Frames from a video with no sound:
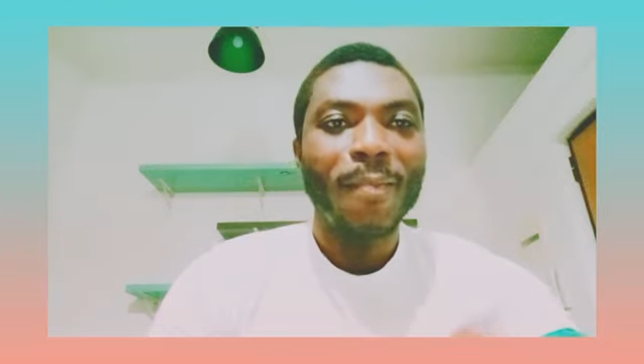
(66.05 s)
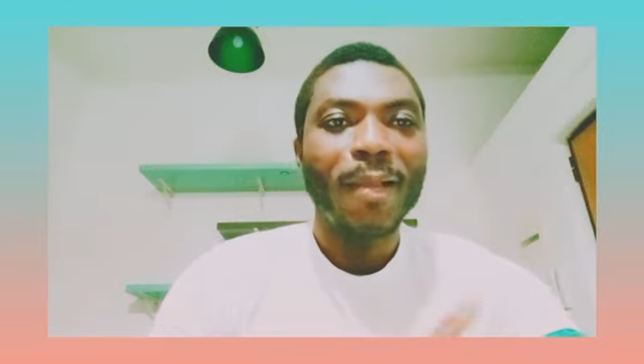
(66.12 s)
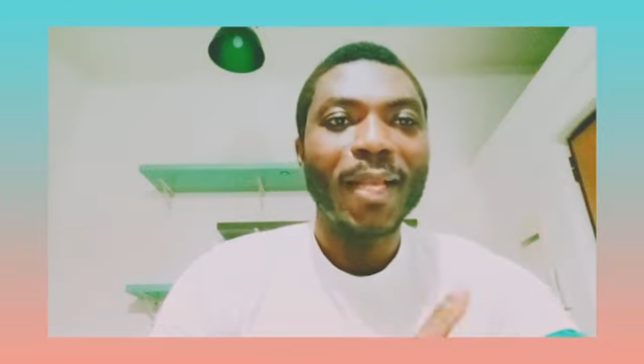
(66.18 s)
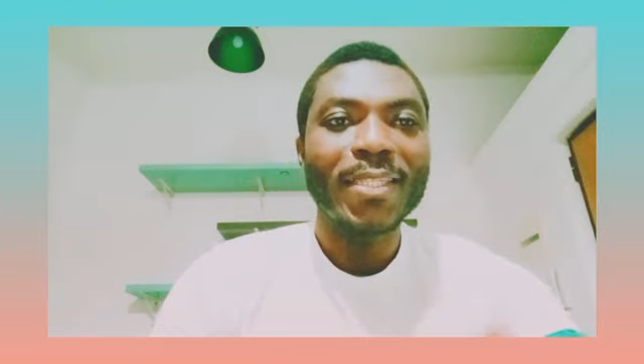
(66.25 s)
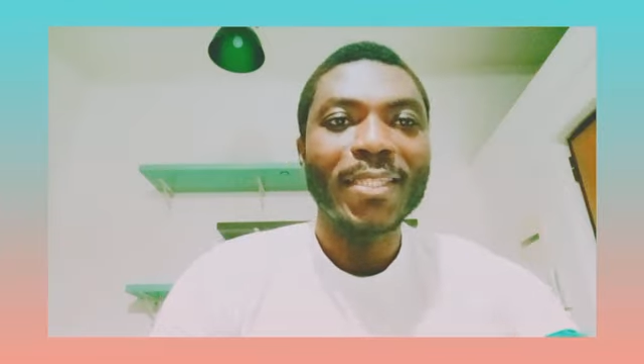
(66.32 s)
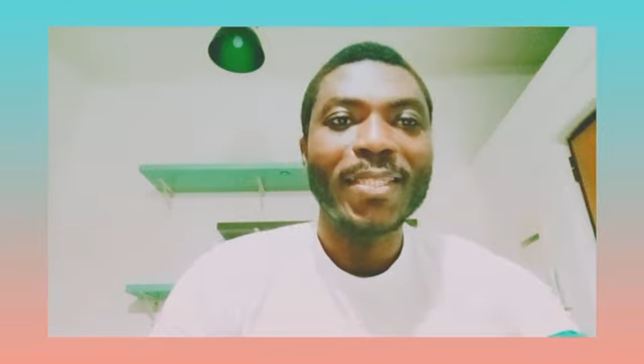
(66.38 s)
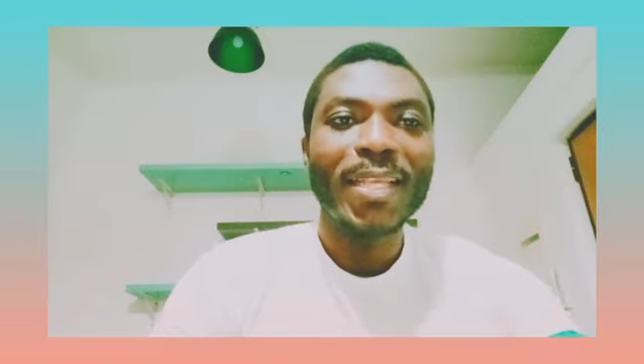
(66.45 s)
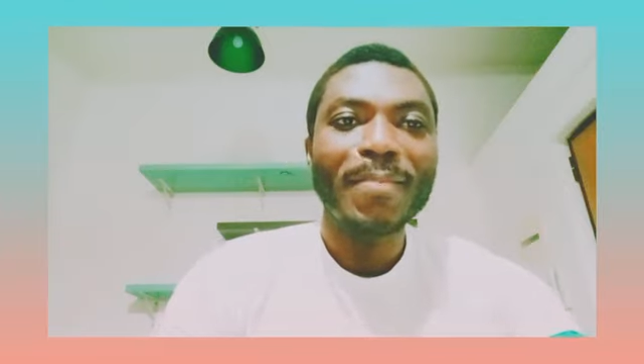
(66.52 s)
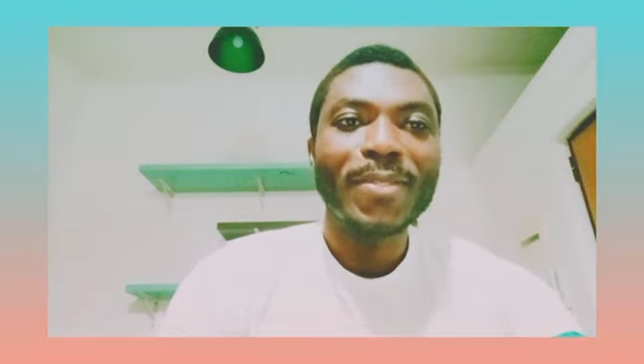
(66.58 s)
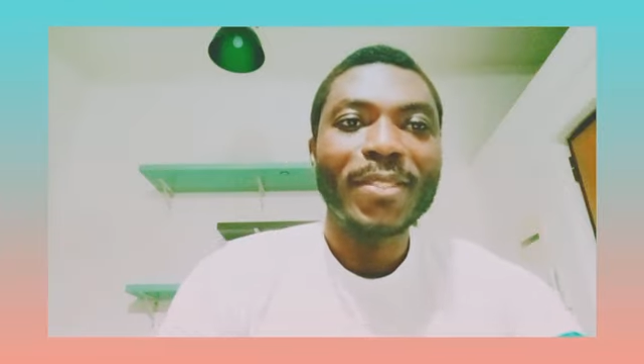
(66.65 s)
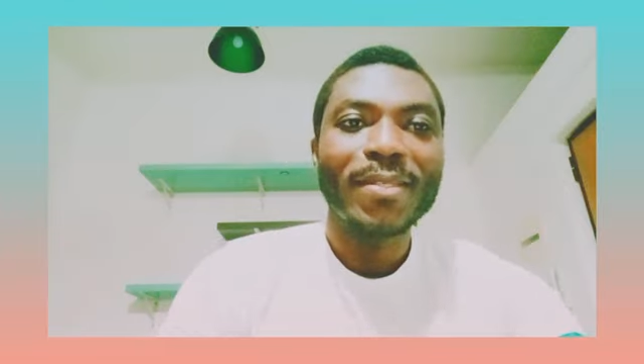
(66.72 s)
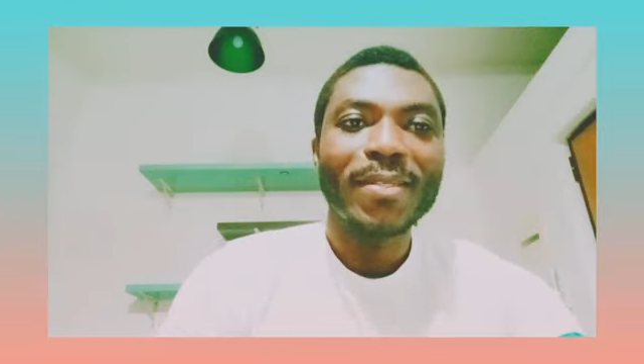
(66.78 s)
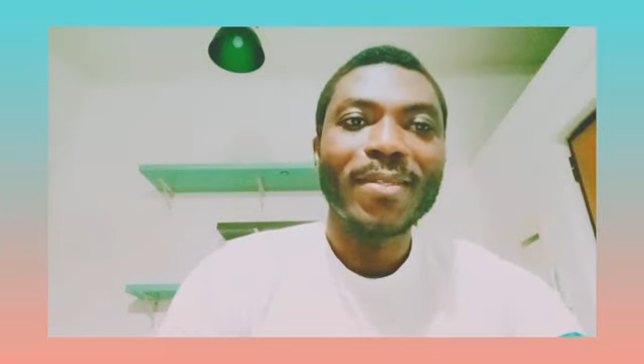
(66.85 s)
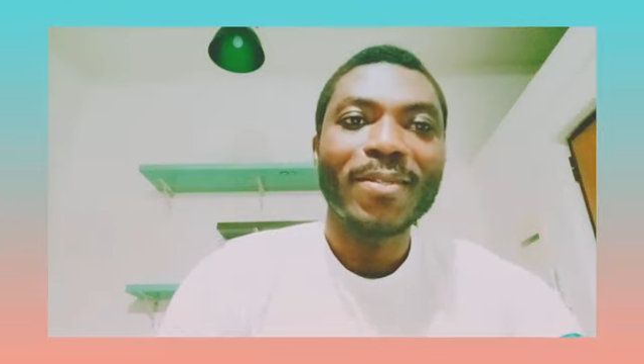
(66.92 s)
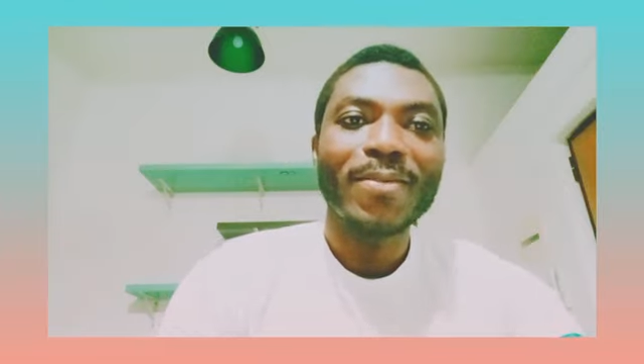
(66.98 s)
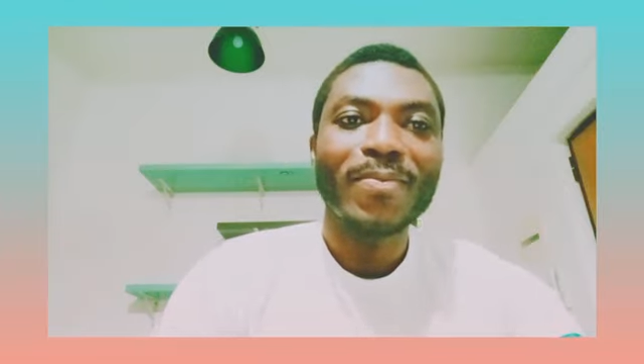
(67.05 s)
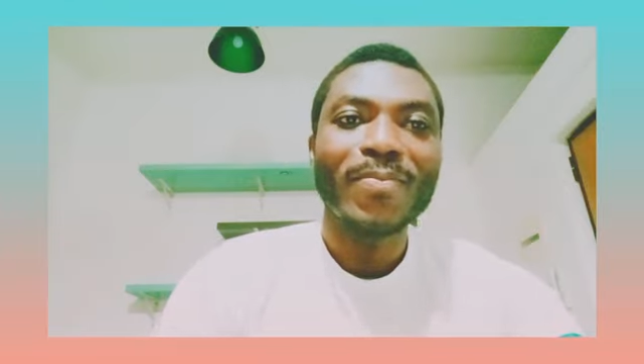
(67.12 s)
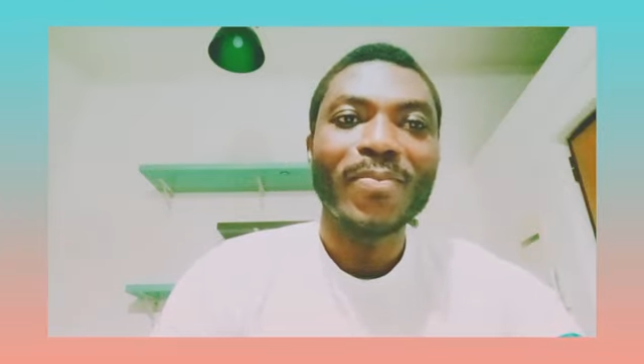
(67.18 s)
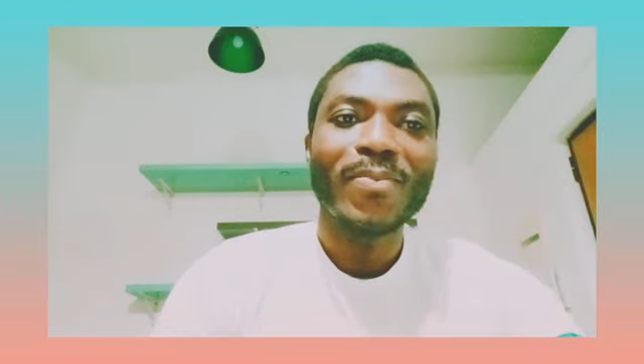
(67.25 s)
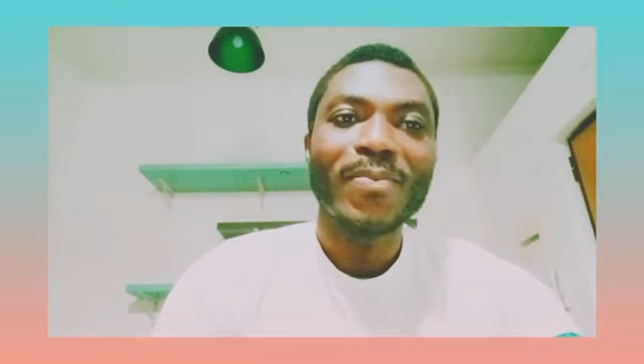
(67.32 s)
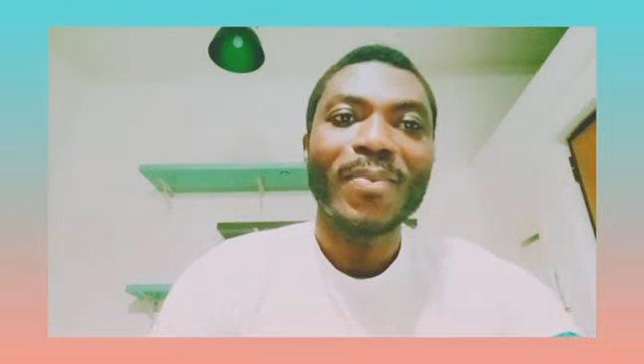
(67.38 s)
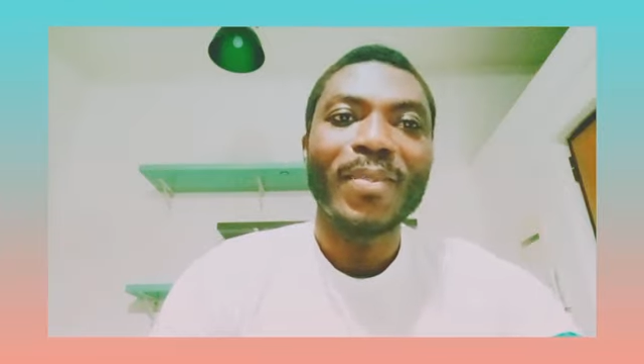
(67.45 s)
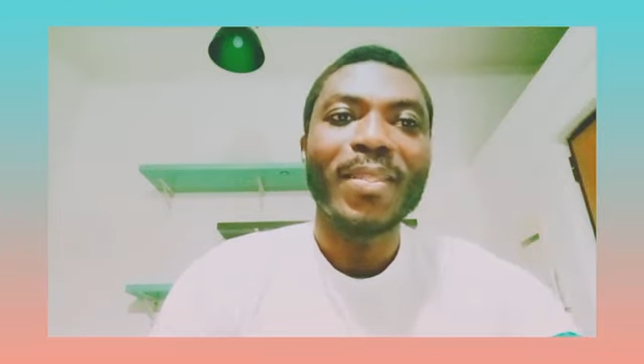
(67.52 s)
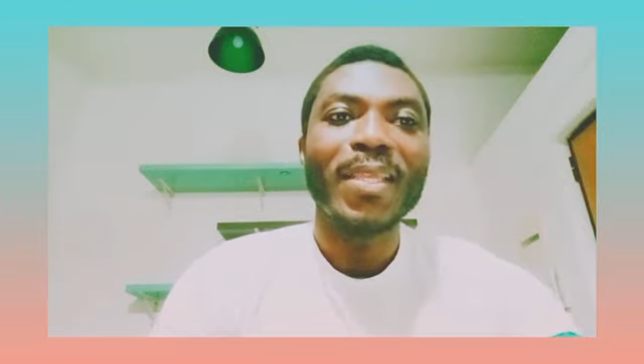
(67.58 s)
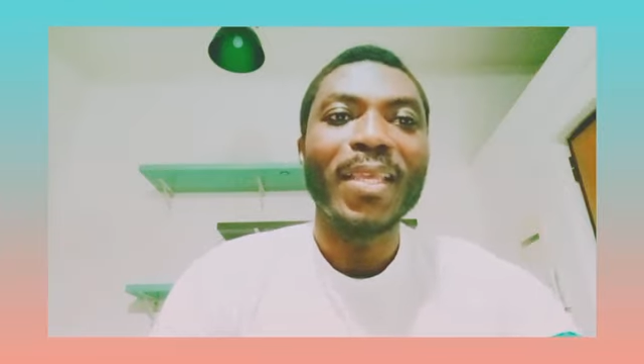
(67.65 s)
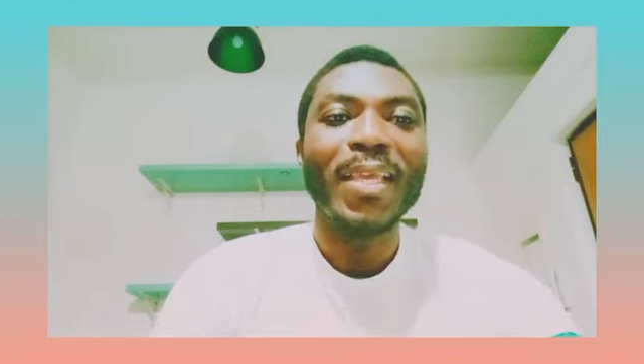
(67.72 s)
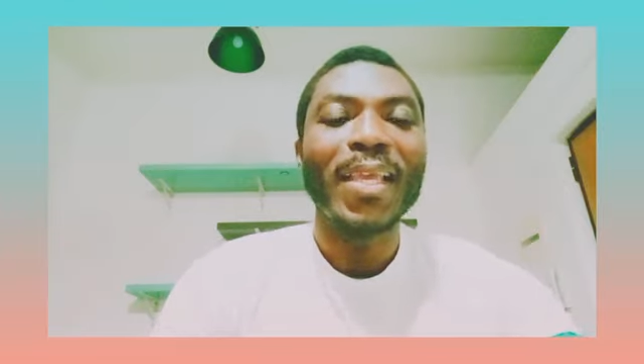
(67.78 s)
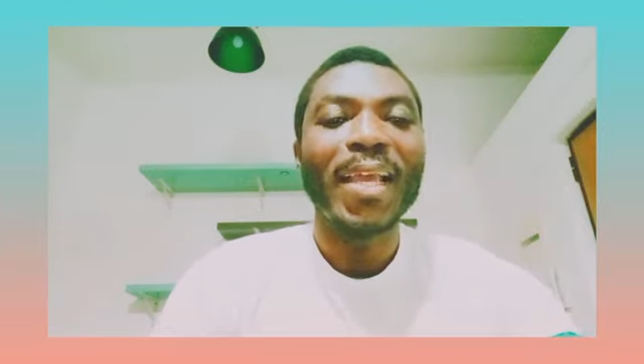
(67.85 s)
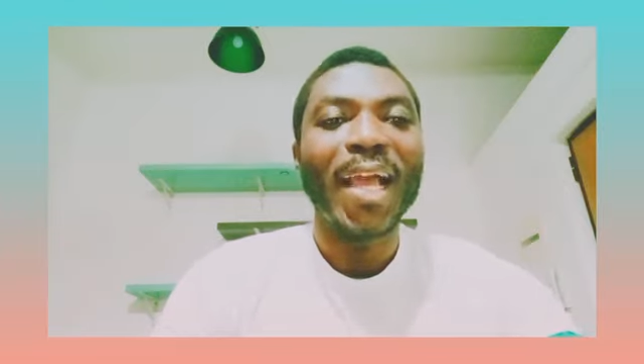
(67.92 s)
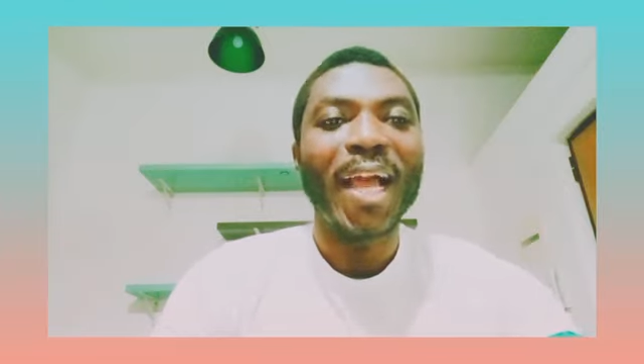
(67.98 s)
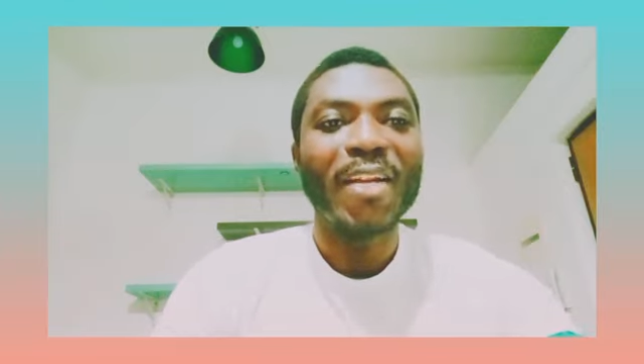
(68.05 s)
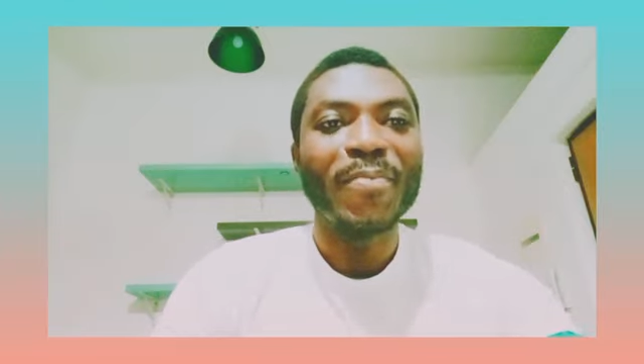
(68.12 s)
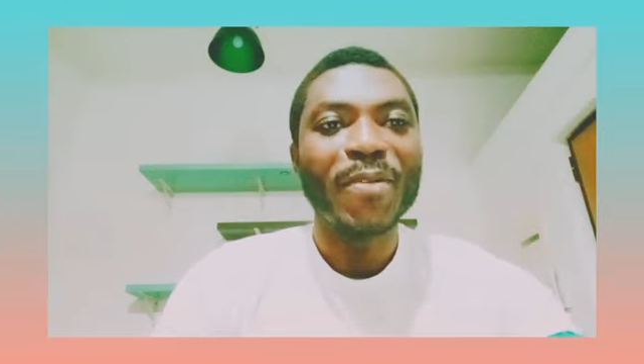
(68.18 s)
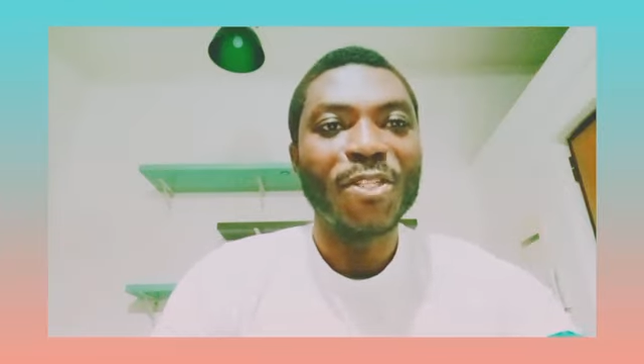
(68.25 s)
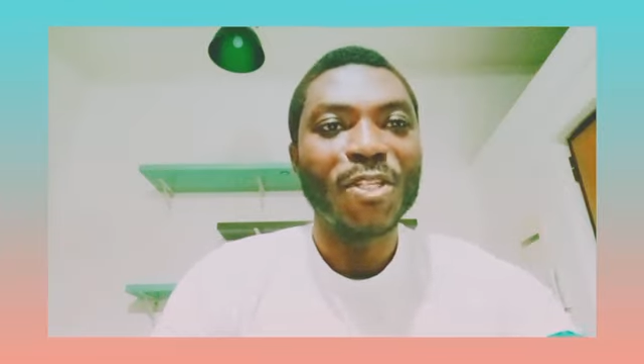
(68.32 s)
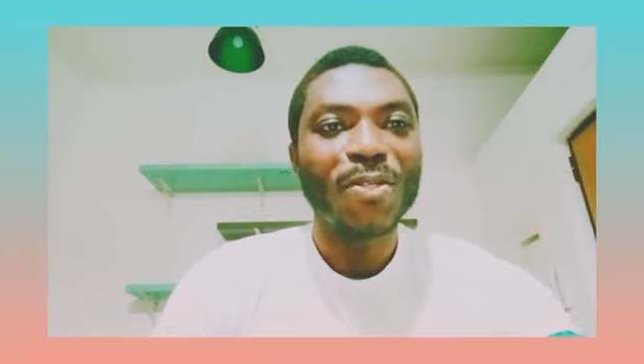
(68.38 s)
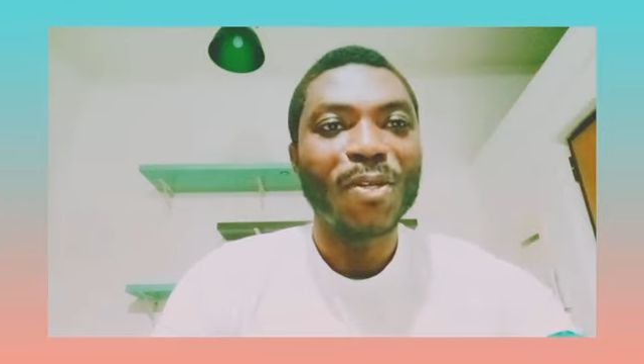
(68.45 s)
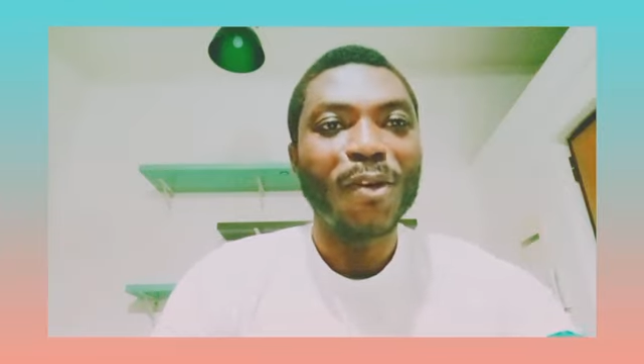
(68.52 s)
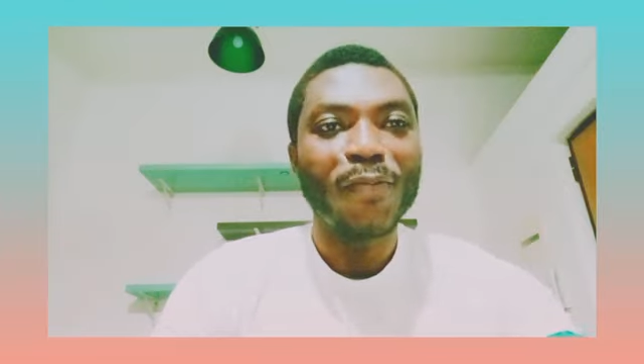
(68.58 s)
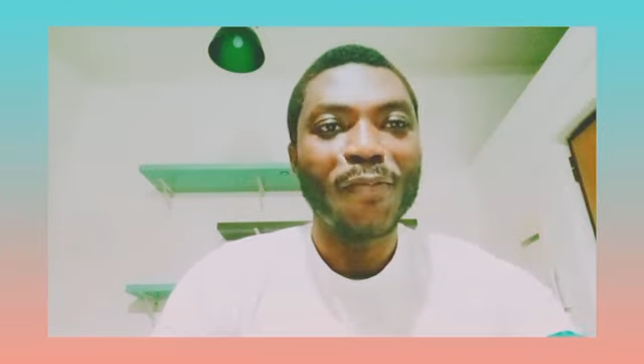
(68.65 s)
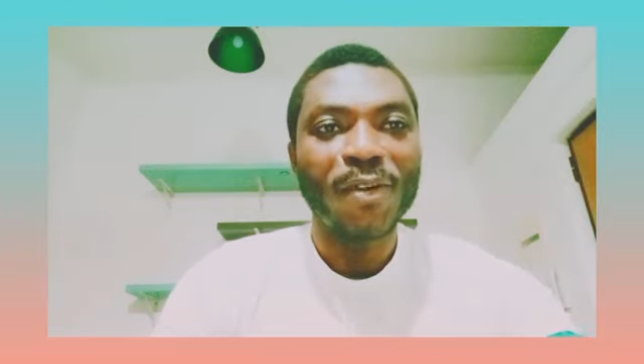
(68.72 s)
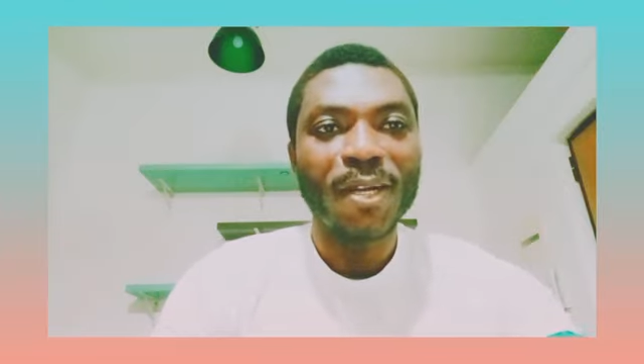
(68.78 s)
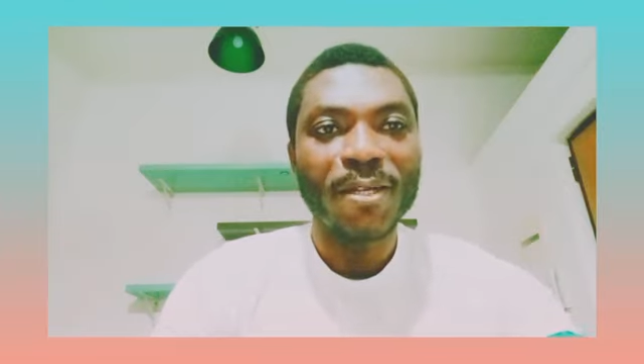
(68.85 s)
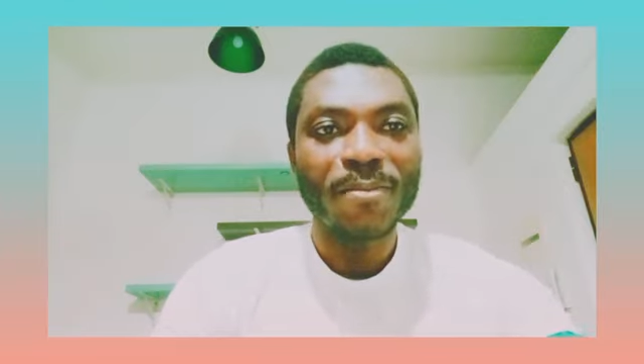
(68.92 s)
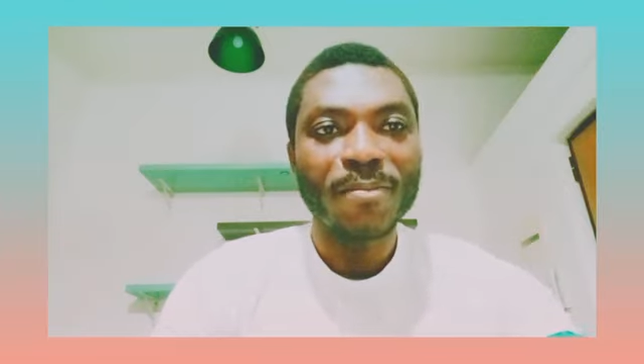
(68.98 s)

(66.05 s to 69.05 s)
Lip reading: accept the admission offer.